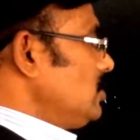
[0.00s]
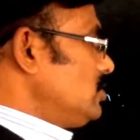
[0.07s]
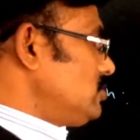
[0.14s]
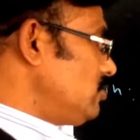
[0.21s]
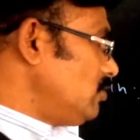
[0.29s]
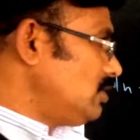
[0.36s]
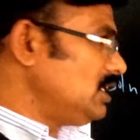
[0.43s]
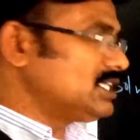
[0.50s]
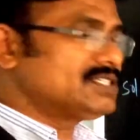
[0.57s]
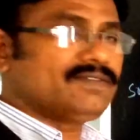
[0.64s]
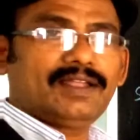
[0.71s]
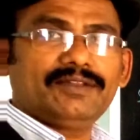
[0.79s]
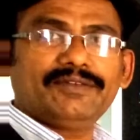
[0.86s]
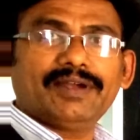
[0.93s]
So this
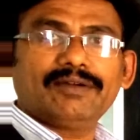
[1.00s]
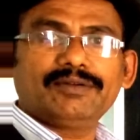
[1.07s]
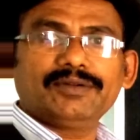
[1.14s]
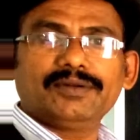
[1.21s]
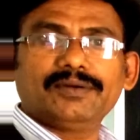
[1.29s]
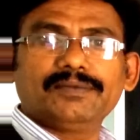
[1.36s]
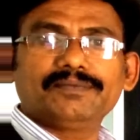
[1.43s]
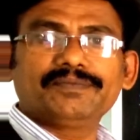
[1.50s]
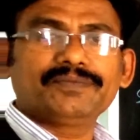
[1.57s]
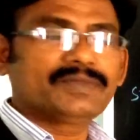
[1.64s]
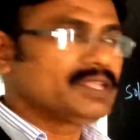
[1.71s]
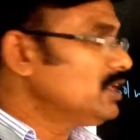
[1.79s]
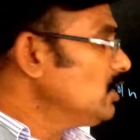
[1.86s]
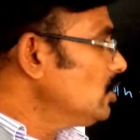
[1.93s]
one you have to.
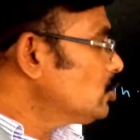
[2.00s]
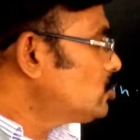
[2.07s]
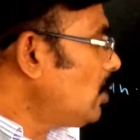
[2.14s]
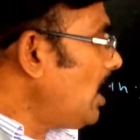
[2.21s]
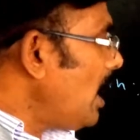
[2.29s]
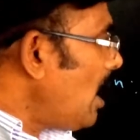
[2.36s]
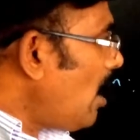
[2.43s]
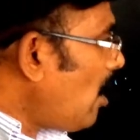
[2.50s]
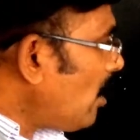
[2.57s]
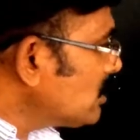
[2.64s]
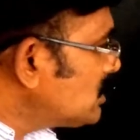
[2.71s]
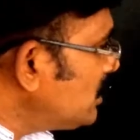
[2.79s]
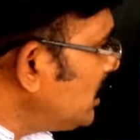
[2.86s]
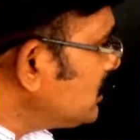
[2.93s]
So
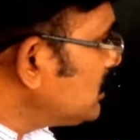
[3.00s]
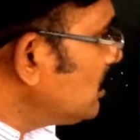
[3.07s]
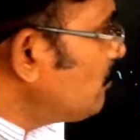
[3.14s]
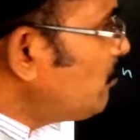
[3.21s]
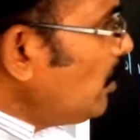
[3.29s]
oxidation